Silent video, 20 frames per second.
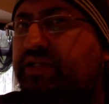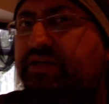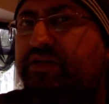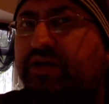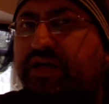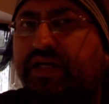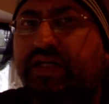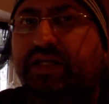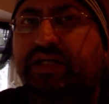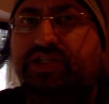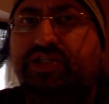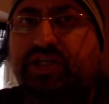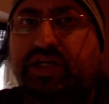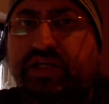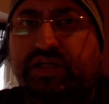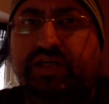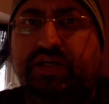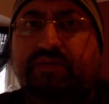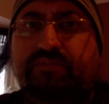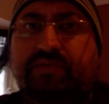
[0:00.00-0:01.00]
the line at
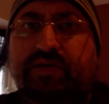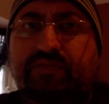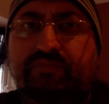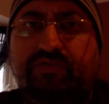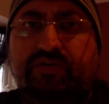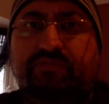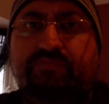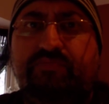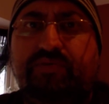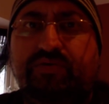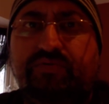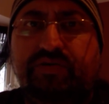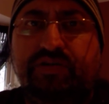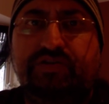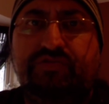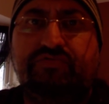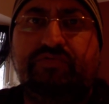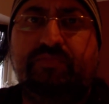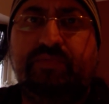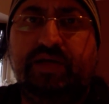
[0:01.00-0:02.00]
chucking people at
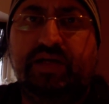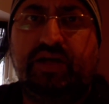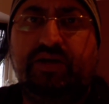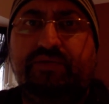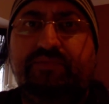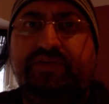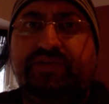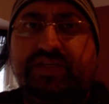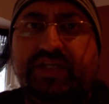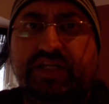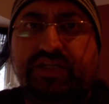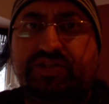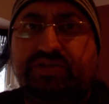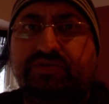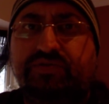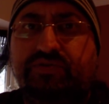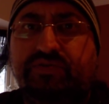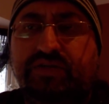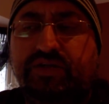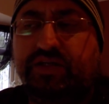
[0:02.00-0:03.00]
buildings for being
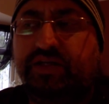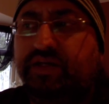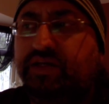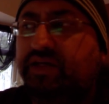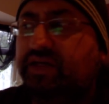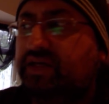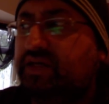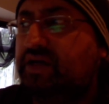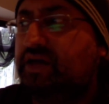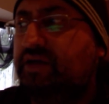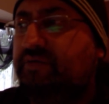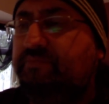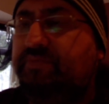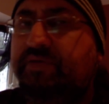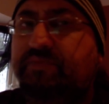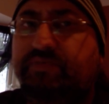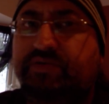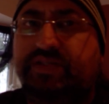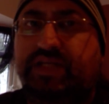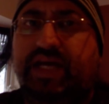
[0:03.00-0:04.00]
homosexual, cutting
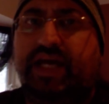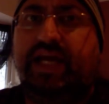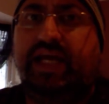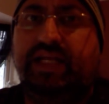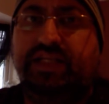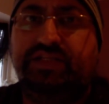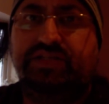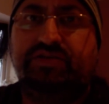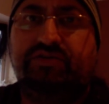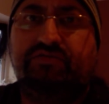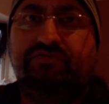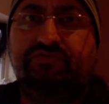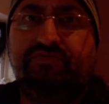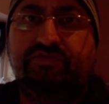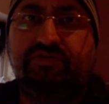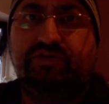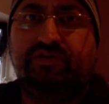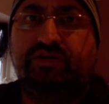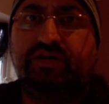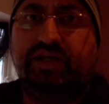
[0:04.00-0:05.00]
people's hands off
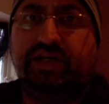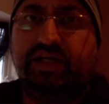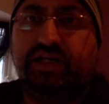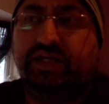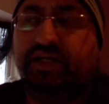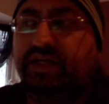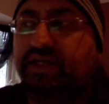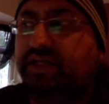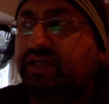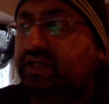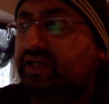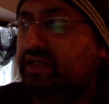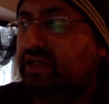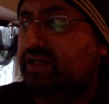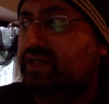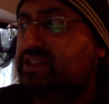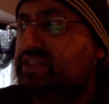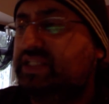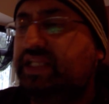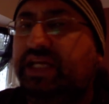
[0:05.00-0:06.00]
for
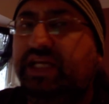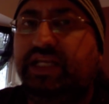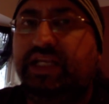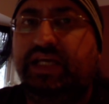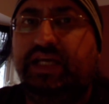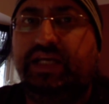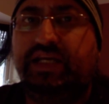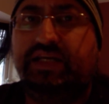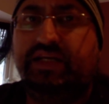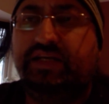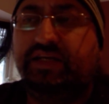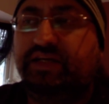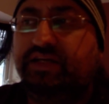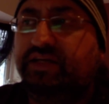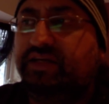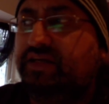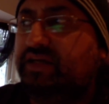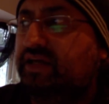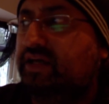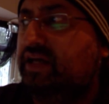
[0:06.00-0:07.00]
stealing,
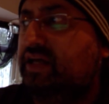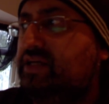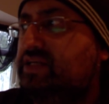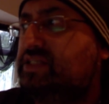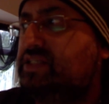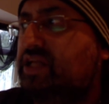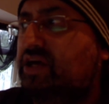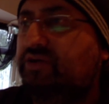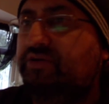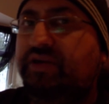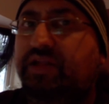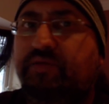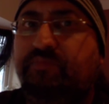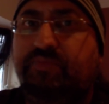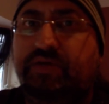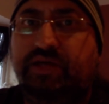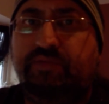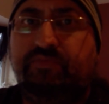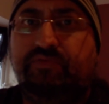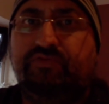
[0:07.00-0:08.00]
stoning
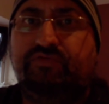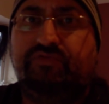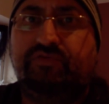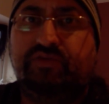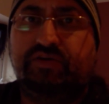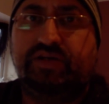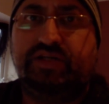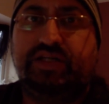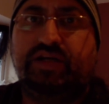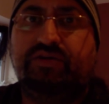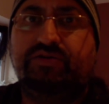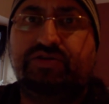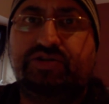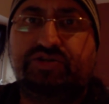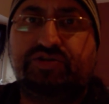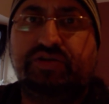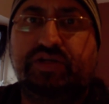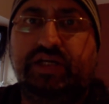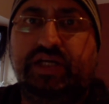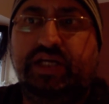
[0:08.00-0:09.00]
people for
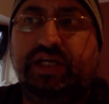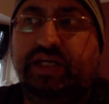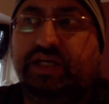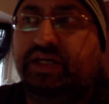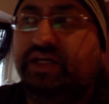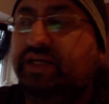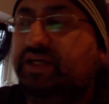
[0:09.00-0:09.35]
adultery,